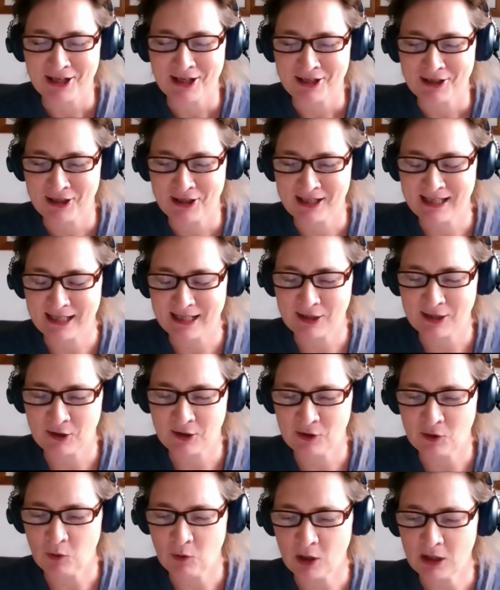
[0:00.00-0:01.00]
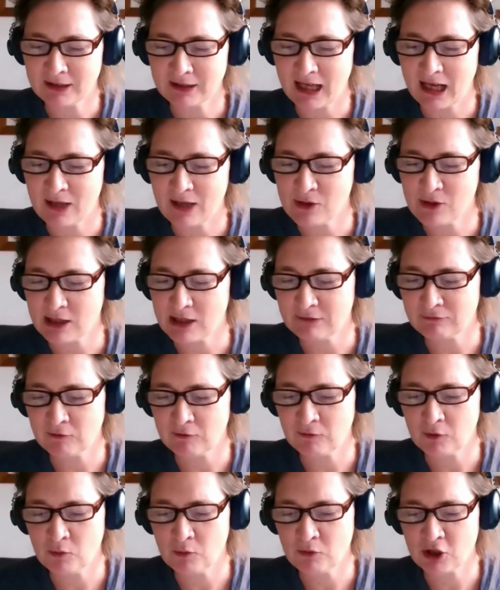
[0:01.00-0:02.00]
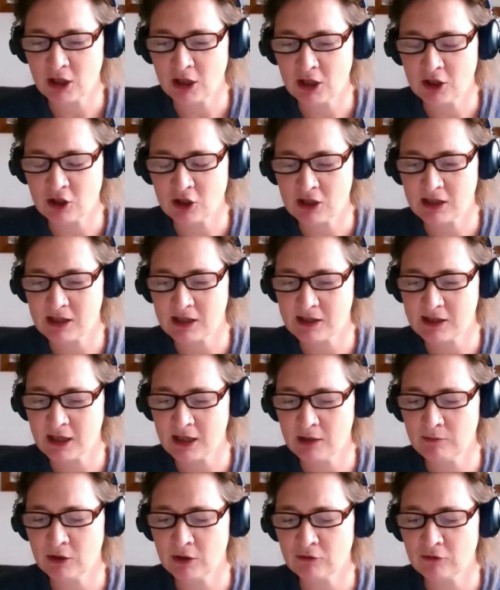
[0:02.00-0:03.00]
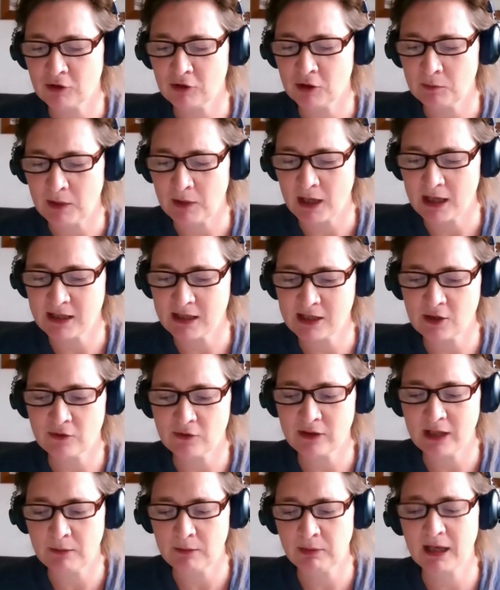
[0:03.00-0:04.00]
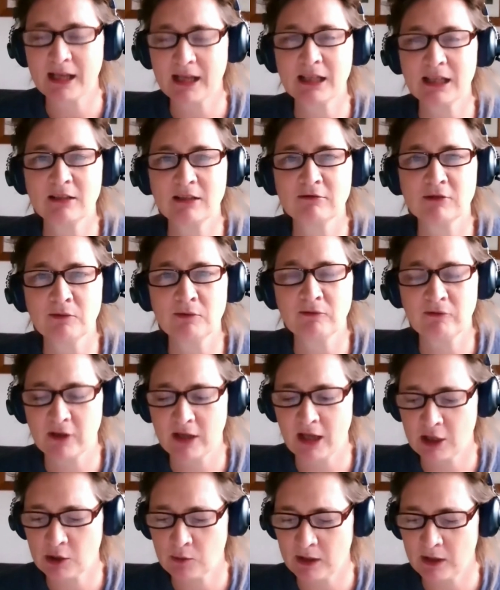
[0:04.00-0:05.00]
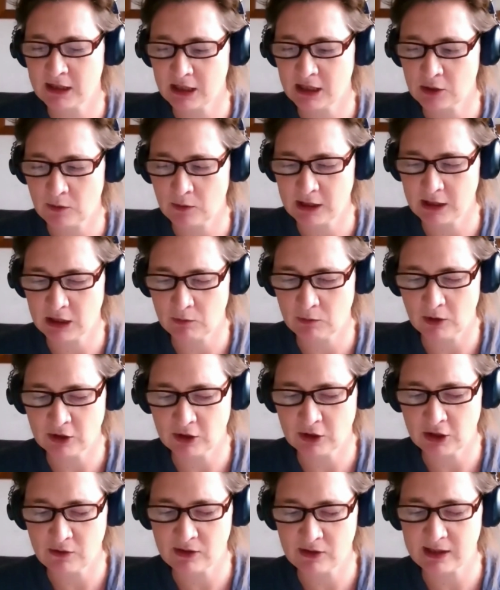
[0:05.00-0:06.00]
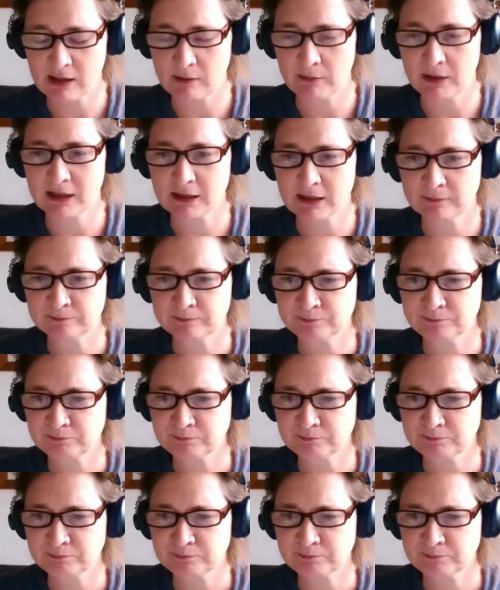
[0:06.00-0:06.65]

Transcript: She sits on the World Council of Reformed Churches Discernment Group and is on their planning group for their 2021 Youth Summit.